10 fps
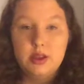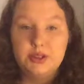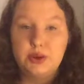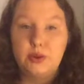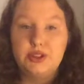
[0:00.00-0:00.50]

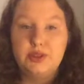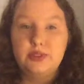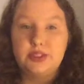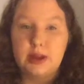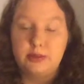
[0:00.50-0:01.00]
So once you've
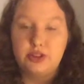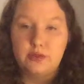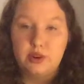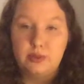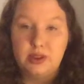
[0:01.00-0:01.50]
established
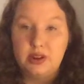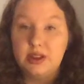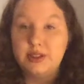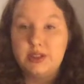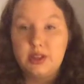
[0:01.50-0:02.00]
comfortability
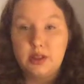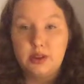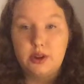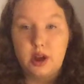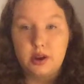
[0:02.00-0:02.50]
and seen that the
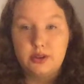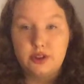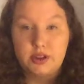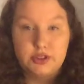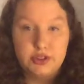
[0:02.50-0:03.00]
dog
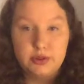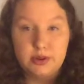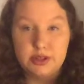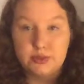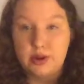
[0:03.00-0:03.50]
trusts you
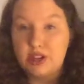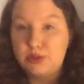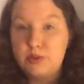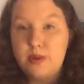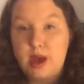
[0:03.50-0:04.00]
and is ready to
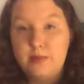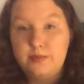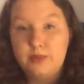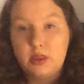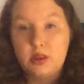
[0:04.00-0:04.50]
be pet,
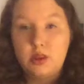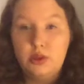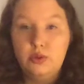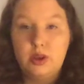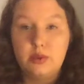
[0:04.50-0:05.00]

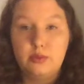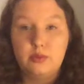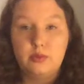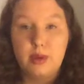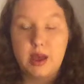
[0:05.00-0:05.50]
you can
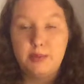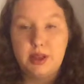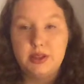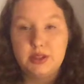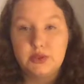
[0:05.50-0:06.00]
pet
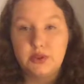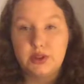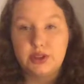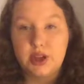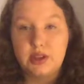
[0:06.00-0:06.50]
places
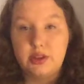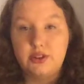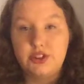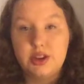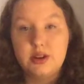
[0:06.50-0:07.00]
first like their
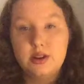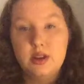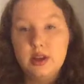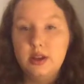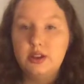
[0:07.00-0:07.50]
chin,
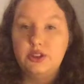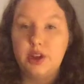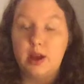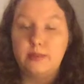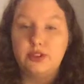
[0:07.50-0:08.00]

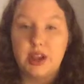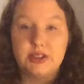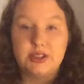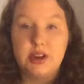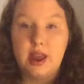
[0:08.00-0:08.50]

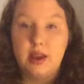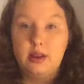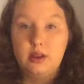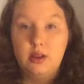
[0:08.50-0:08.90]
chest, and neck.